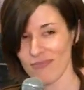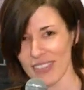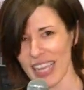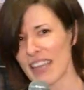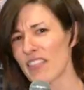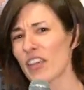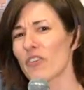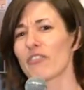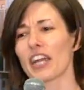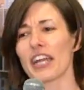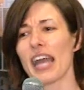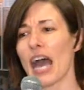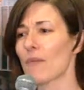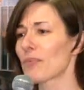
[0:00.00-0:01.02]
And they'll
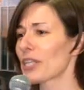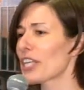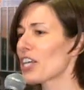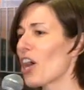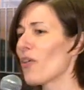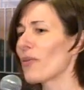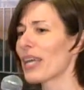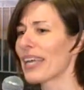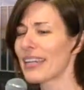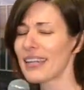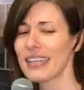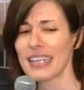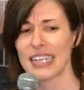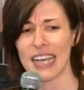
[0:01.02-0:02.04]
very happily go in
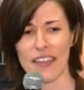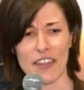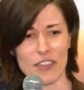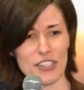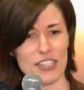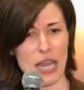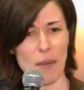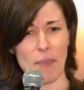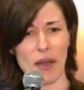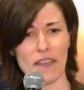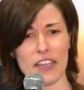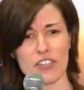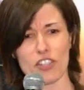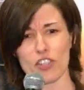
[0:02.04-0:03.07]
and they'll step
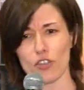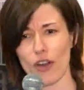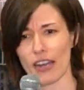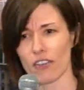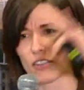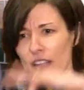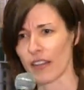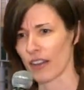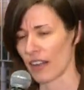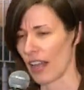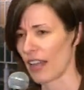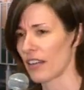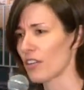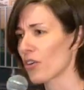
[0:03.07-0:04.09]
on this treadle, and,
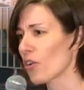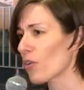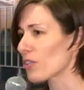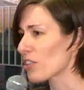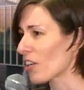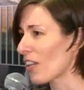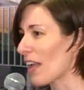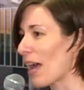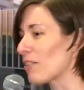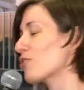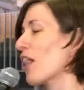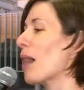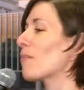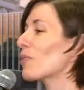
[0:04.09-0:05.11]
and you know, of course, the
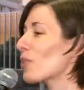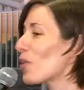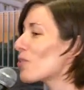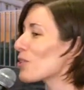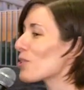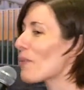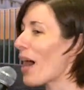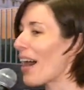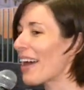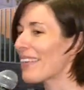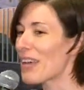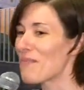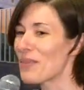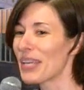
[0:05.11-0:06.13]
trap closes
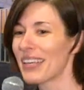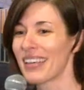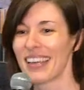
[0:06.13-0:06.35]
behind them.